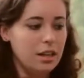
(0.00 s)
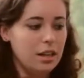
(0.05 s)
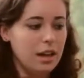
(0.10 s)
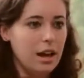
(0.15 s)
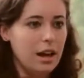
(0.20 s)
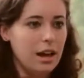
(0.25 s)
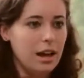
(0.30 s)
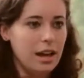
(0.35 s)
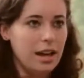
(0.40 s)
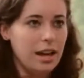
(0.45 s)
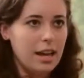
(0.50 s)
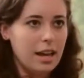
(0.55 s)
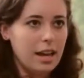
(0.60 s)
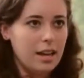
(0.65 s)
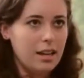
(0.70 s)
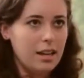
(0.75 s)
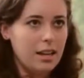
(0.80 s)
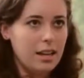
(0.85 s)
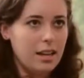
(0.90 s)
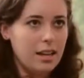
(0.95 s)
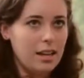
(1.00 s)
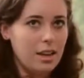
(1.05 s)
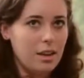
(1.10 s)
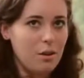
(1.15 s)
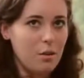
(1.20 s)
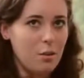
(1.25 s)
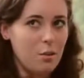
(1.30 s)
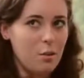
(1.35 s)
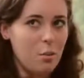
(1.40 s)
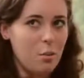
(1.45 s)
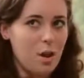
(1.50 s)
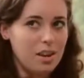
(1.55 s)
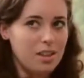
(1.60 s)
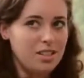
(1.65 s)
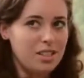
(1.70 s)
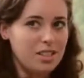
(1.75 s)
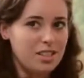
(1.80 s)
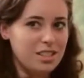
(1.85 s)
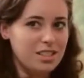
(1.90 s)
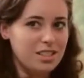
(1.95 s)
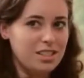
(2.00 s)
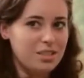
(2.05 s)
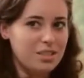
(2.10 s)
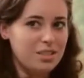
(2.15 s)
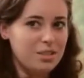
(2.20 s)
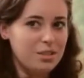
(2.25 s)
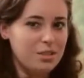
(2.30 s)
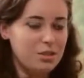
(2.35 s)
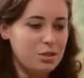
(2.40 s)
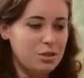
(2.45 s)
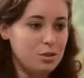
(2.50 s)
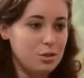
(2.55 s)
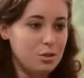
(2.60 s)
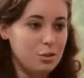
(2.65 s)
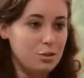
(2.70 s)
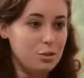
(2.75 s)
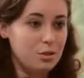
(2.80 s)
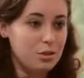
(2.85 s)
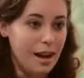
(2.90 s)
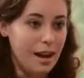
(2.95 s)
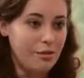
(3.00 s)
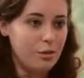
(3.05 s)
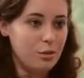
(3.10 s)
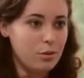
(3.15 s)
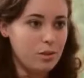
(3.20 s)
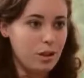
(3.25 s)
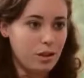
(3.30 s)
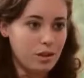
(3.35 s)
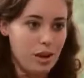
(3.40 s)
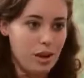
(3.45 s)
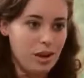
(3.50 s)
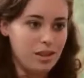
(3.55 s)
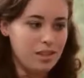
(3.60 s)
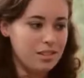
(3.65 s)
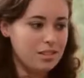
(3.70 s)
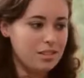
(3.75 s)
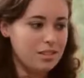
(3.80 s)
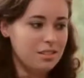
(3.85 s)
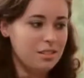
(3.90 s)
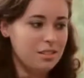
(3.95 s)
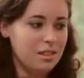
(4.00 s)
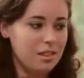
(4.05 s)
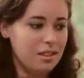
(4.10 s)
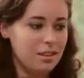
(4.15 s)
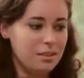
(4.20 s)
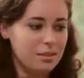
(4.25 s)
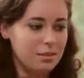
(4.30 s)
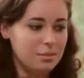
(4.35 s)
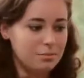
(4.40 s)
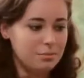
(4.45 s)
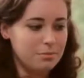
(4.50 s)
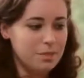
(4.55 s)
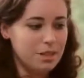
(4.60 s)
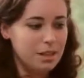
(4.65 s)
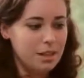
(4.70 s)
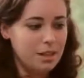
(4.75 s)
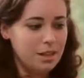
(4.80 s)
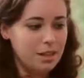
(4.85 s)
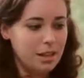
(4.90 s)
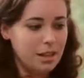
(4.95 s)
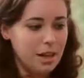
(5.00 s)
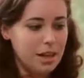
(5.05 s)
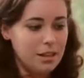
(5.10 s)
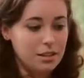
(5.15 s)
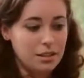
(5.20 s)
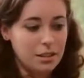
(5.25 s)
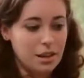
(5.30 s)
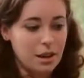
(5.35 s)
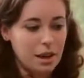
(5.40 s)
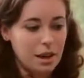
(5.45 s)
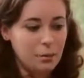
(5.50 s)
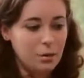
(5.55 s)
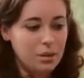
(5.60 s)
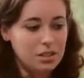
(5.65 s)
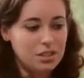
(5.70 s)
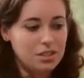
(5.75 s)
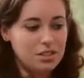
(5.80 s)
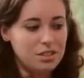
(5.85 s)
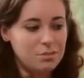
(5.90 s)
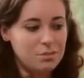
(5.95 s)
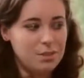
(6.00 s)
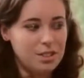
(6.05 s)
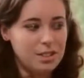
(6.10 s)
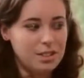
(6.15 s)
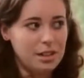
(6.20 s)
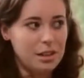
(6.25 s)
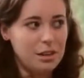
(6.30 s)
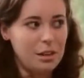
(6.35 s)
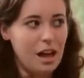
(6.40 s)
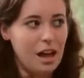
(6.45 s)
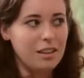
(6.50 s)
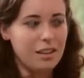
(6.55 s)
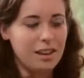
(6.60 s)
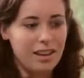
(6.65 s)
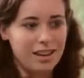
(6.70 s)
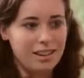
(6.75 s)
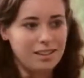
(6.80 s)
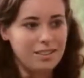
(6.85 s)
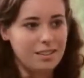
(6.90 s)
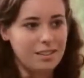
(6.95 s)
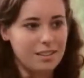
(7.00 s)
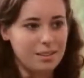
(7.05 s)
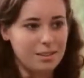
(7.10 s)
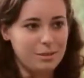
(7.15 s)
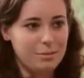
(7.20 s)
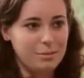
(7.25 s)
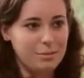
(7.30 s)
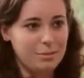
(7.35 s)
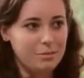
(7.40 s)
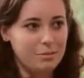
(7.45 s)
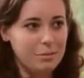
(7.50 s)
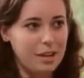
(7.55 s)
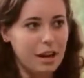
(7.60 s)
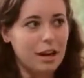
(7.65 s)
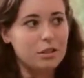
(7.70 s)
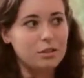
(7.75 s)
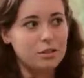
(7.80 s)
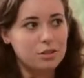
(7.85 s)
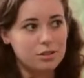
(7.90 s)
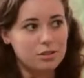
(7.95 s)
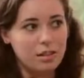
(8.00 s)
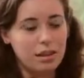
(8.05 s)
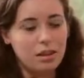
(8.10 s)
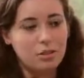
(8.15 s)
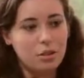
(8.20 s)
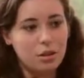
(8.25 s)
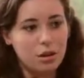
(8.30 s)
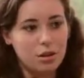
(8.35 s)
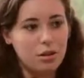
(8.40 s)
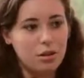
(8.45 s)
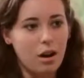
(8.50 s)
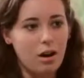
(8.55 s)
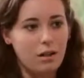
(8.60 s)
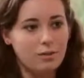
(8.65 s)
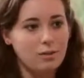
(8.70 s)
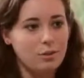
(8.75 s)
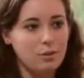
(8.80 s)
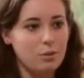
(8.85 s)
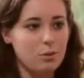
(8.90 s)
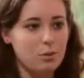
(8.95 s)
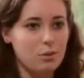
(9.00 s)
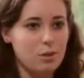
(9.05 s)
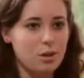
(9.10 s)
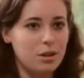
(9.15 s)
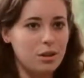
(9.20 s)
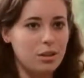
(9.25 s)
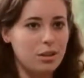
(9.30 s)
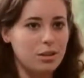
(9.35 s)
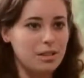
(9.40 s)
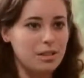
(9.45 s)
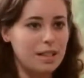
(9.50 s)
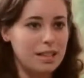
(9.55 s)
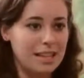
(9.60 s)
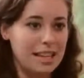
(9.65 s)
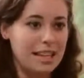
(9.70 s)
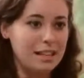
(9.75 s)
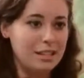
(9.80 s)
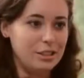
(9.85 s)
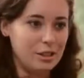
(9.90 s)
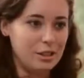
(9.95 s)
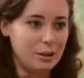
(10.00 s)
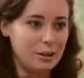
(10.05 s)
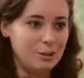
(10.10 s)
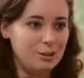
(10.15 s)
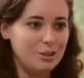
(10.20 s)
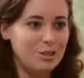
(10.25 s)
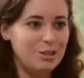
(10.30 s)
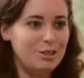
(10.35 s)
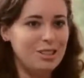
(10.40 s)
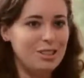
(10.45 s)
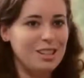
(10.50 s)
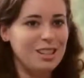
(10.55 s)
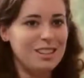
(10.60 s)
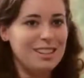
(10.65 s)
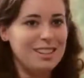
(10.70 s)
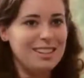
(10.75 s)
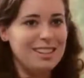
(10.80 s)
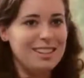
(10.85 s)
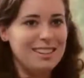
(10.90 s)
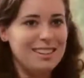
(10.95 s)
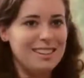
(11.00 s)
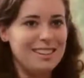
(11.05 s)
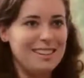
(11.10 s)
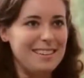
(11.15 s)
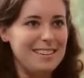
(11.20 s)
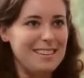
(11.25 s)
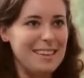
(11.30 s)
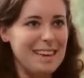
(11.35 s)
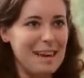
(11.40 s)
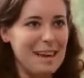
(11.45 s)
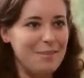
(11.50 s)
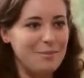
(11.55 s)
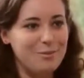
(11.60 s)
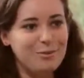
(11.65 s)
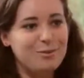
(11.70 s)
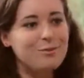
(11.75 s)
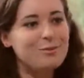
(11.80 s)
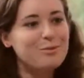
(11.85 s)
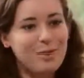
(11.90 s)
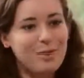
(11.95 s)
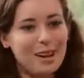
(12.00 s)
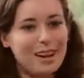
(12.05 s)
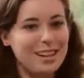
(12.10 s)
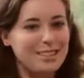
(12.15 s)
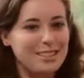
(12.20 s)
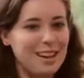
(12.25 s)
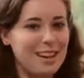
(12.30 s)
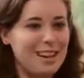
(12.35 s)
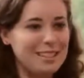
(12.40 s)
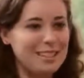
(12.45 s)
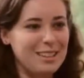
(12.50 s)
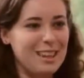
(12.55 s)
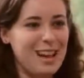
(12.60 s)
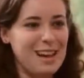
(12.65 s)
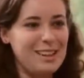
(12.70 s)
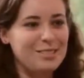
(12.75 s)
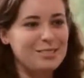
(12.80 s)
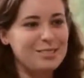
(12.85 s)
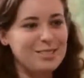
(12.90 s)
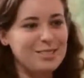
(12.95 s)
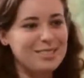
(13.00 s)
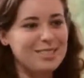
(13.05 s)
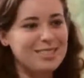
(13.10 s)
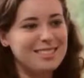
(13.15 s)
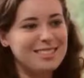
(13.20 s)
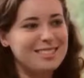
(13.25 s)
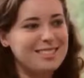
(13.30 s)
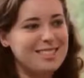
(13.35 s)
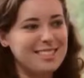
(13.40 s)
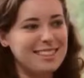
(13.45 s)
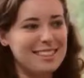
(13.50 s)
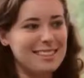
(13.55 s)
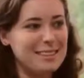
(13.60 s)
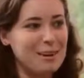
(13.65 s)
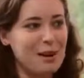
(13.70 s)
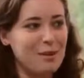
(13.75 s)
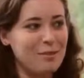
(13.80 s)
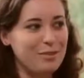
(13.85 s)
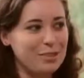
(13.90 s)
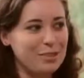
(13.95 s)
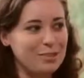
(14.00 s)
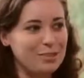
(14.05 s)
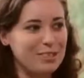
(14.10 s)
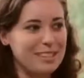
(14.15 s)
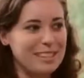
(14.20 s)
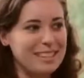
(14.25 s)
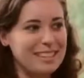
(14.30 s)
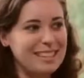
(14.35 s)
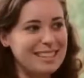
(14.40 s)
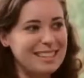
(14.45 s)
I wanted to travel a lot, and I wanted to be a lot like the characters like Lara Croft or Indiana Jones. They have very exciting lives, obviously,